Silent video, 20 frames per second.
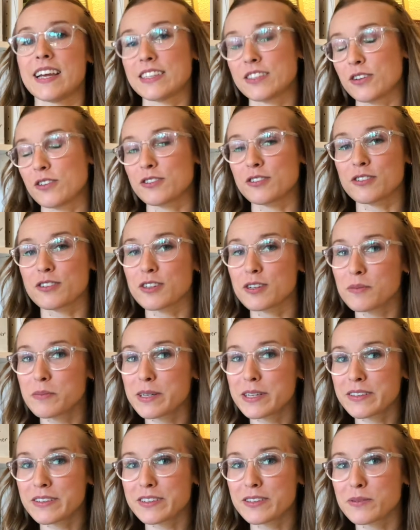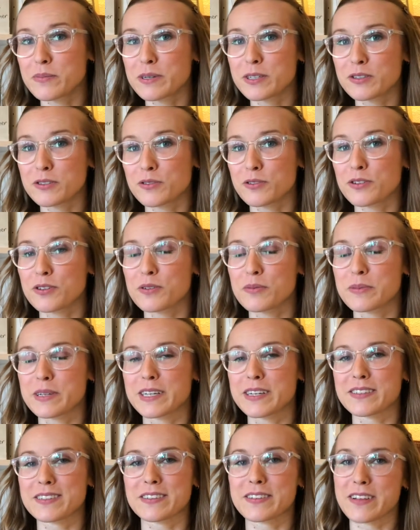It's also going to be a little bit shorter
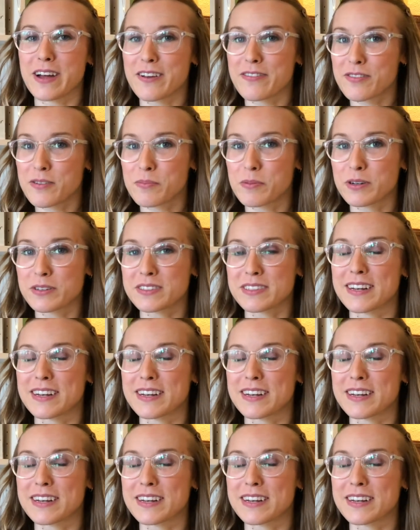because a lot of the books